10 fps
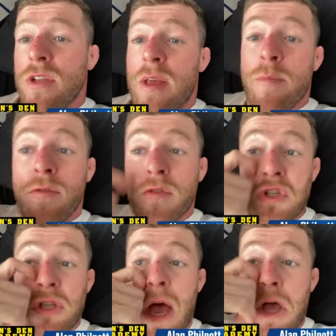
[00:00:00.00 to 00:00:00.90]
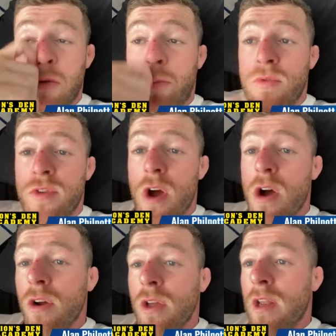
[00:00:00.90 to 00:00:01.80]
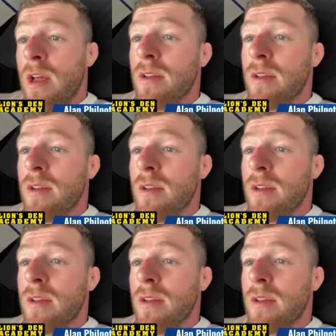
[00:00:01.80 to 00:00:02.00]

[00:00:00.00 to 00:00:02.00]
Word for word: I like both their styles. They're both young, and uh,